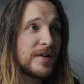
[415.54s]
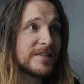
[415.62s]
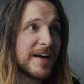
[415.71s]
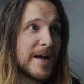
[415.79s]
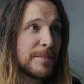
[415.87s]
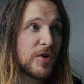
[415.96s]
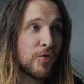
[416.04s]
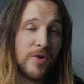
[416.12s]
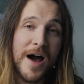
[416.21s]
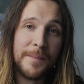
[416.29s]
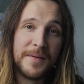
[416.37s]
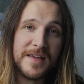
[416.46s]
you can type
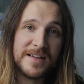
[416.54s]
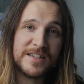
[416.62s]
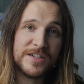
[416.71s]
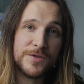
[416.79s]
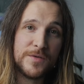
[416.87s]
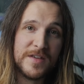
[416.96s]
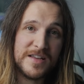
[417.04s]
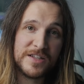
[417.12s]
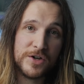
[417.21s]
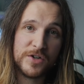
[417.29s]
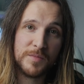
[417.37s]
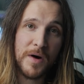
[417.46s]
crop into the
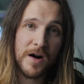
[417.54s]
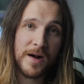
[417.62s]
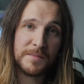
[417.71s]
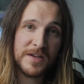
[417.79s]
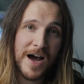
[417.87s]
search bar up